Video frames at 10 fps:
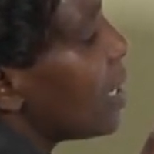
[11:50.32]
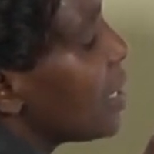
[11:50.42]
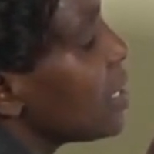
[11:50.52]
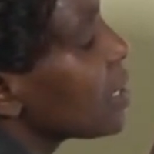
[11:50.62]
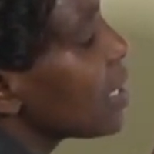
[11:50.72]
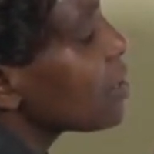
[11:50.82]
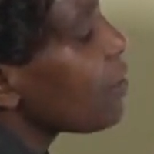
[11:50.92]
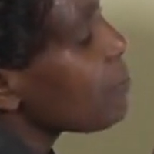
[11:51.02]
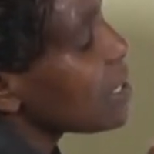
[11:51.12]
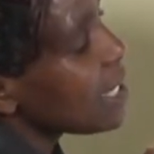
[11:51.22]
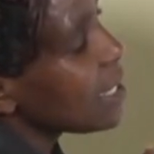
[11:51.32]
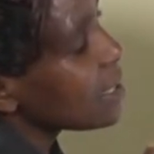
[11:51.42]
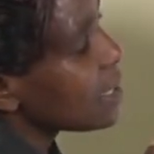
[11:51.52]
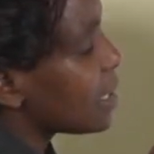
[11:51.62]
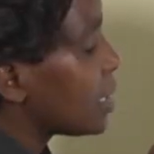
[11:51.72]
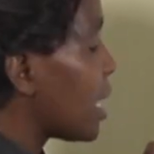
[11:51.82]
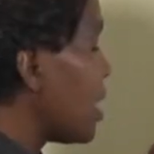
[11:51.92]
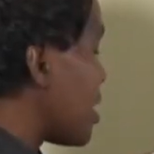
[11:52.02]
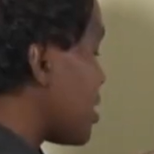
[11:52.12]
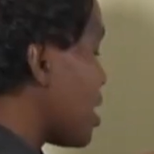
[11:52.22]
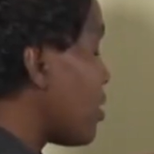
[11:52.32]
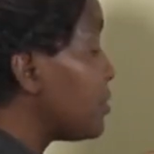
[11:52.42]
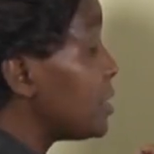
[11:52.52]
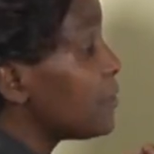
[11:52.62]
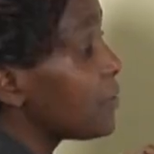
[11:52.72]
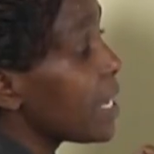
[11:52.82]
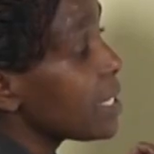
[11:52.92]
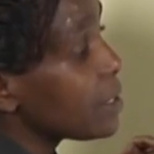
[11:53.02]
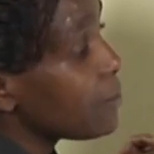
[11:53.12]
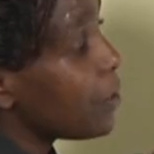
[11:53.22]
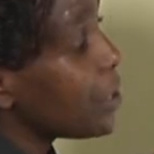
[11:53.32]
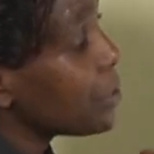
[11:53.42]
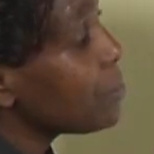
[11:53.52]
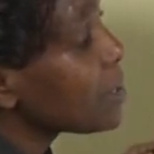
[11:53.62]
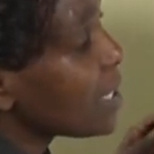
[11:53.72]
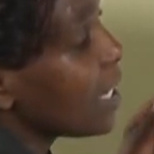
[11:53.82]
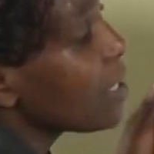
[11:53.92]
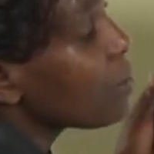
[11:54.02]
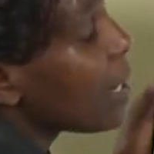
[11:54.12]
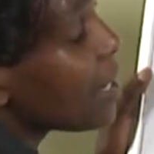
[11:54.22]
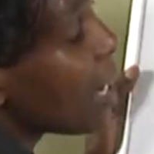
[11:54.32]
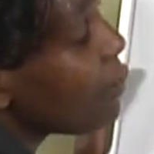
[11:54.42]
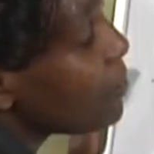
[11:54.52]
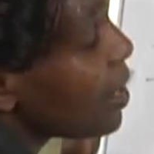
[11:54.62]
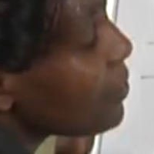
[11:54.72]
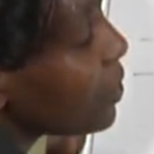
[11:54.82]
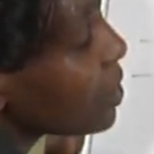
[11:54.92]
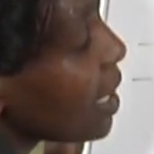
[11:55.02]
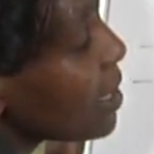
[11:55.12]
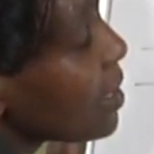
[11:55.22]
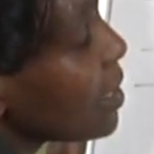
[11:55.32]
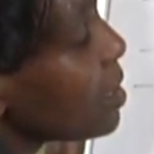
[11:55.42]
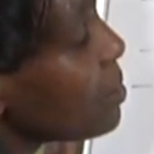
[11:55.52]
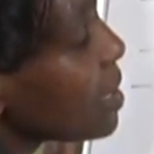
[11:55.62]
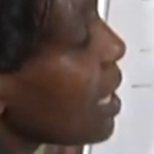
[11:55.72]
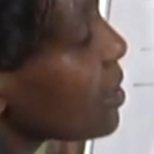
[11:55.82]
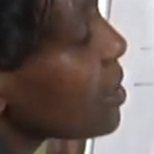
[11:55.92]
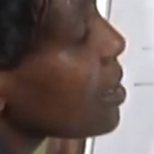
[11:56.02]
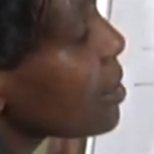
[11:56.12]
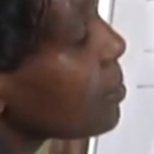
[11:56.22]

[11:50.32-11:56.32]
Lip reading: And in case of measuring cylinder, they are of different volumes. Like you can have one for 10 centimeters,